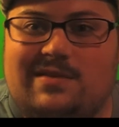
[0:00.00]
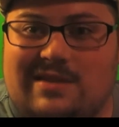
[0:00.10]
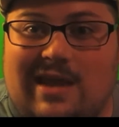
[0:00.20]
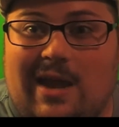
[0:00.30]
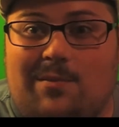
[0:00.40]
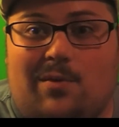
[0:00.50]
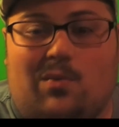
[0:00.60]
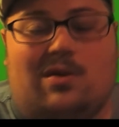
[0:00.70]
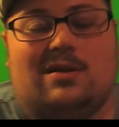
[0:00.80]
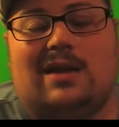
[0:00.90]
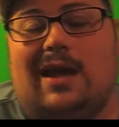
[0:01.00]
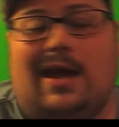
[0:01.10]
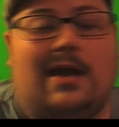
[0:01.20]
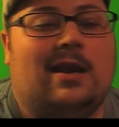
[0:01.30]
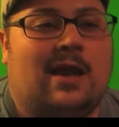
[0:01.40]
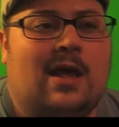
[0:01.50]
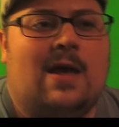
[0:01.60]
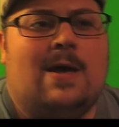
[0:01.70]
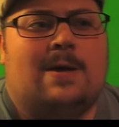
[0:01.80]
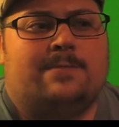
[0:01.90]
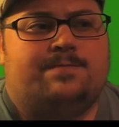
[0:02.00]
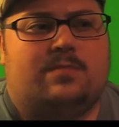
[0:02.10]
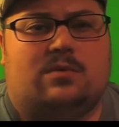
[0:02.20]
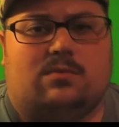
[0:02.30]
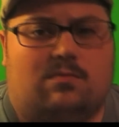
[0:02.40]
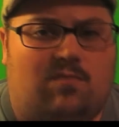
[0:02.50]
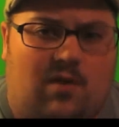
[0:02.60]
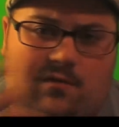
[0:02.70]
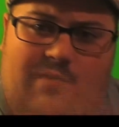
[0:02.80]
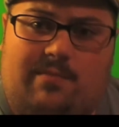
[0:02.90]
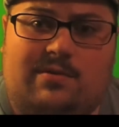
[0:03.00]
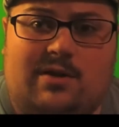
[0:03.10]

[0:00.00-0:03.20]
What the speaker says: camera work. And from